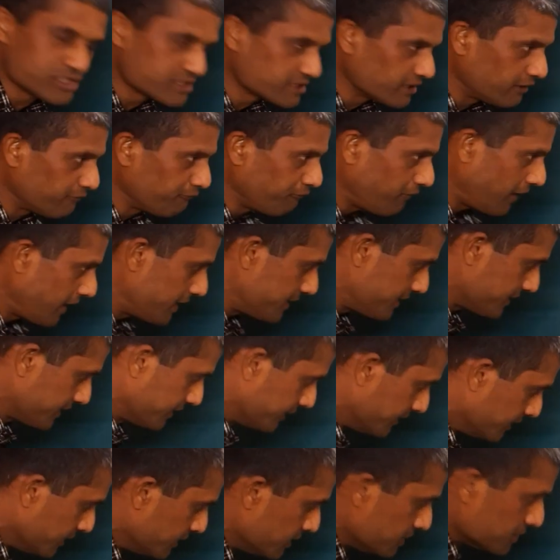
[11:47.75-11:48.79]
sulfide
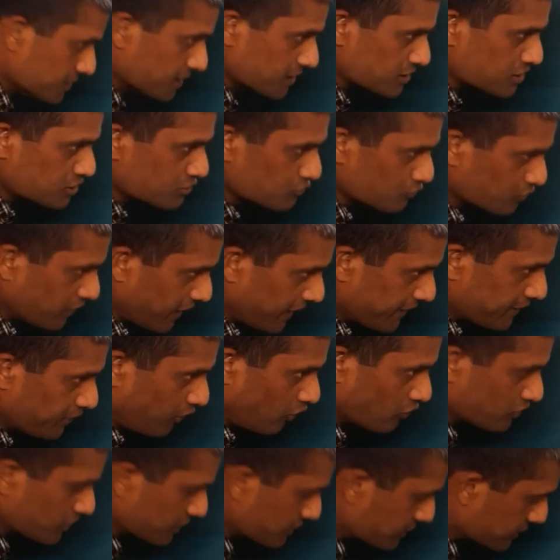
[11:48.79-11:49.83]
here. Just you can
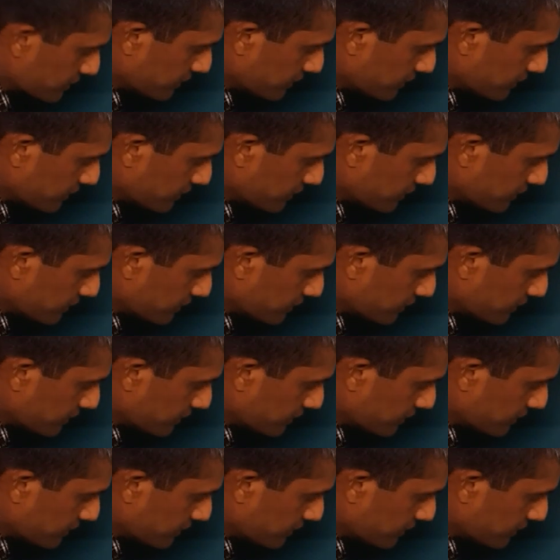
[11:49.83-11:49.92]
notice